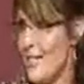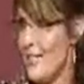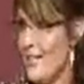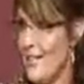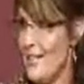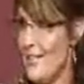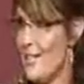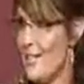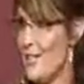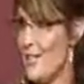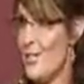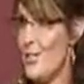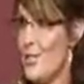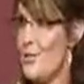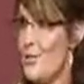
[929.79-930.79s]
it's
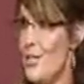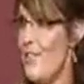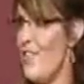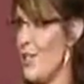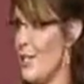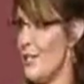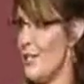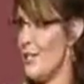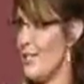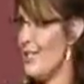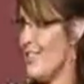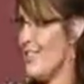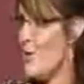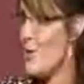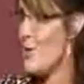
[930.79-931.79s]
too difficult and
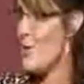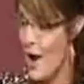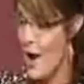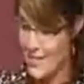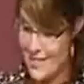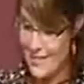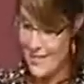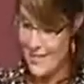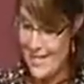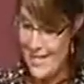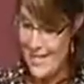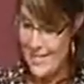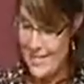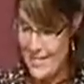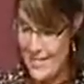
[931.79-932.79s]
too costly, it
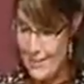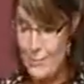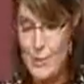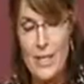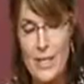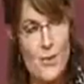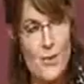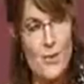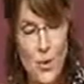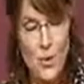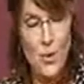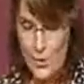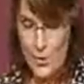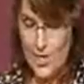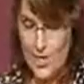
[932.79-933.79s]
simply won't
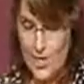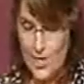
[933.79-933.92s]
work.